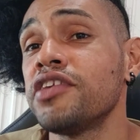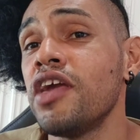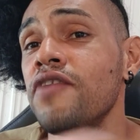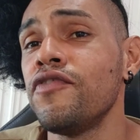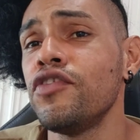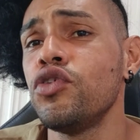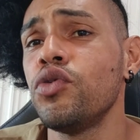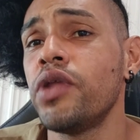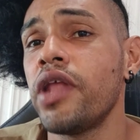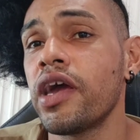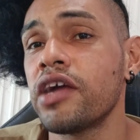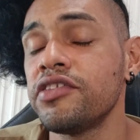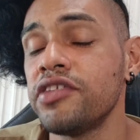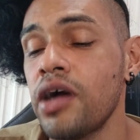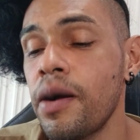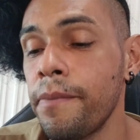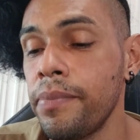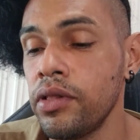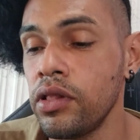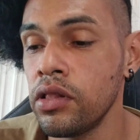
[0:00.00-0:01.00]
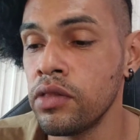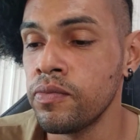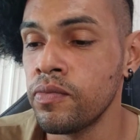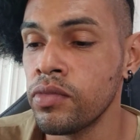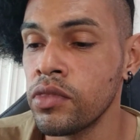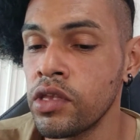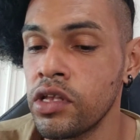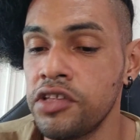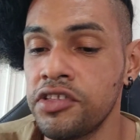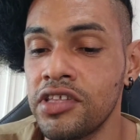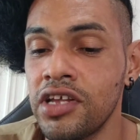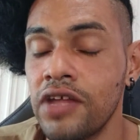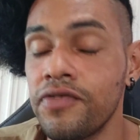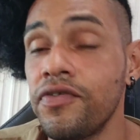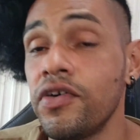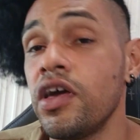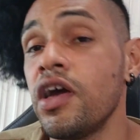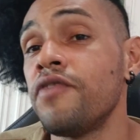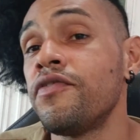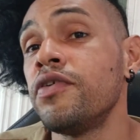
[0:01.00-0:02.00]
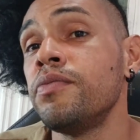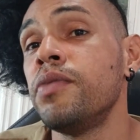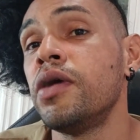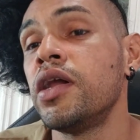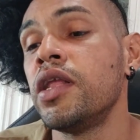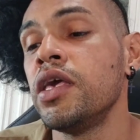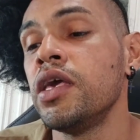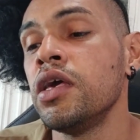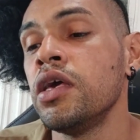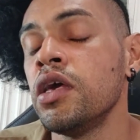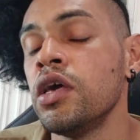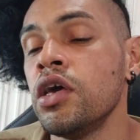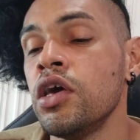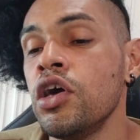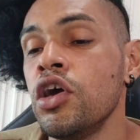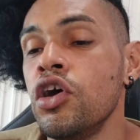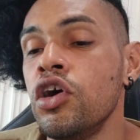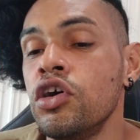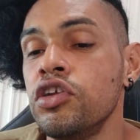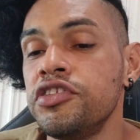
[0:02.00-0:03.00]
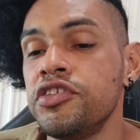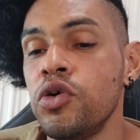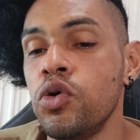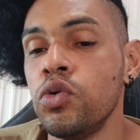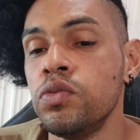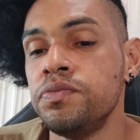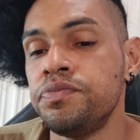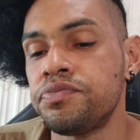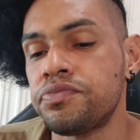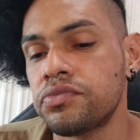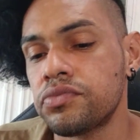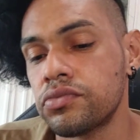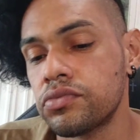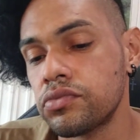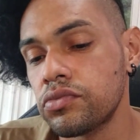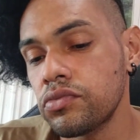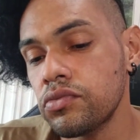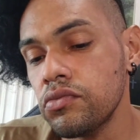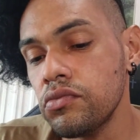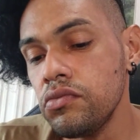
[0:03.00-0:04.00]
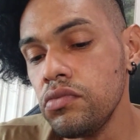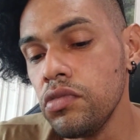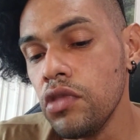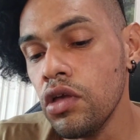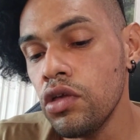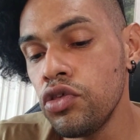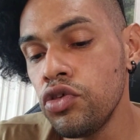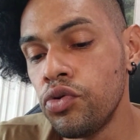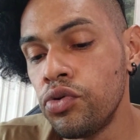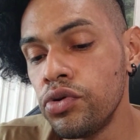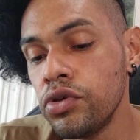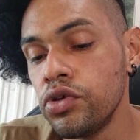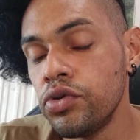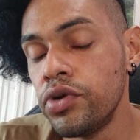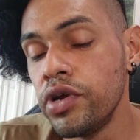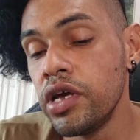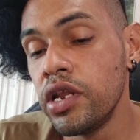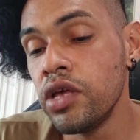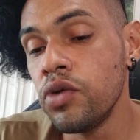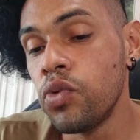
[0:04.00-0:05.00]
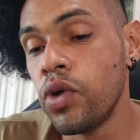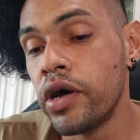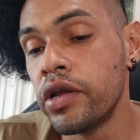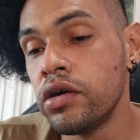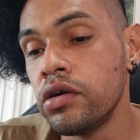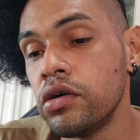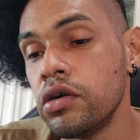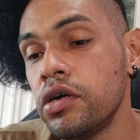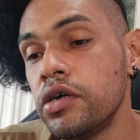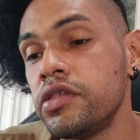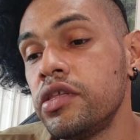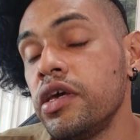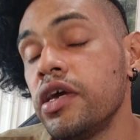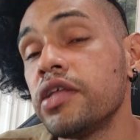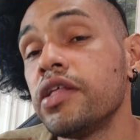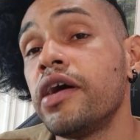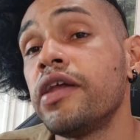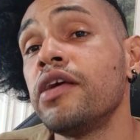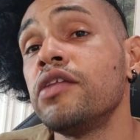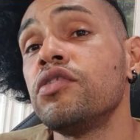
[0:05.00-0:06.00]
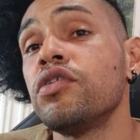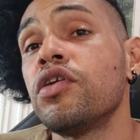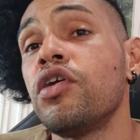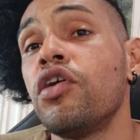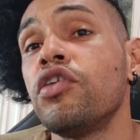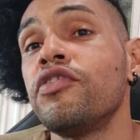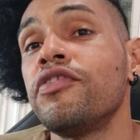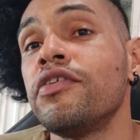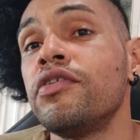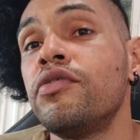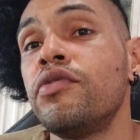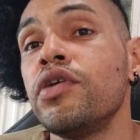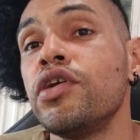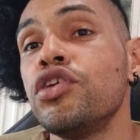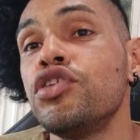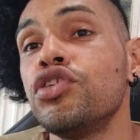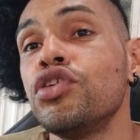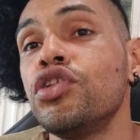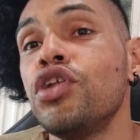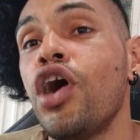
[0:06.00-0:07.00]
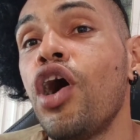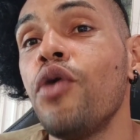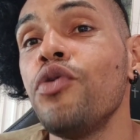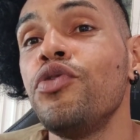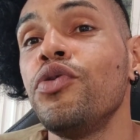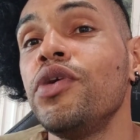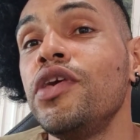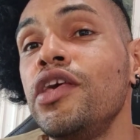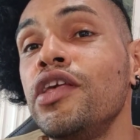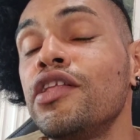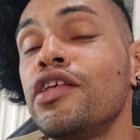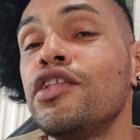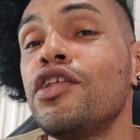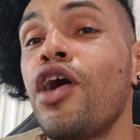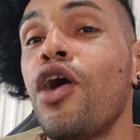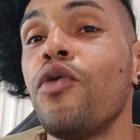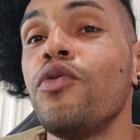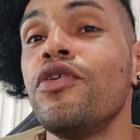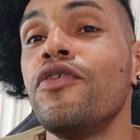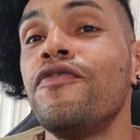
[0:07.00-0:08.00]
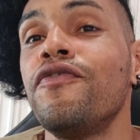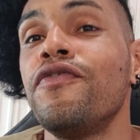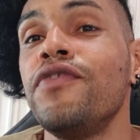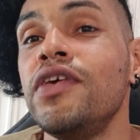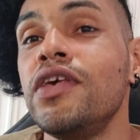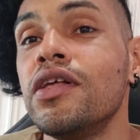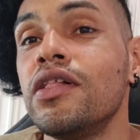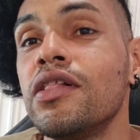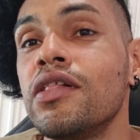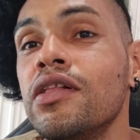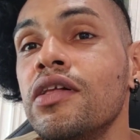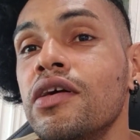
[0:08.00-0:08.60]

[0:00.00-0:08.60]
giving you an example. It's not for everybody. So you really want to take that into consideration, how you eat and how you feel,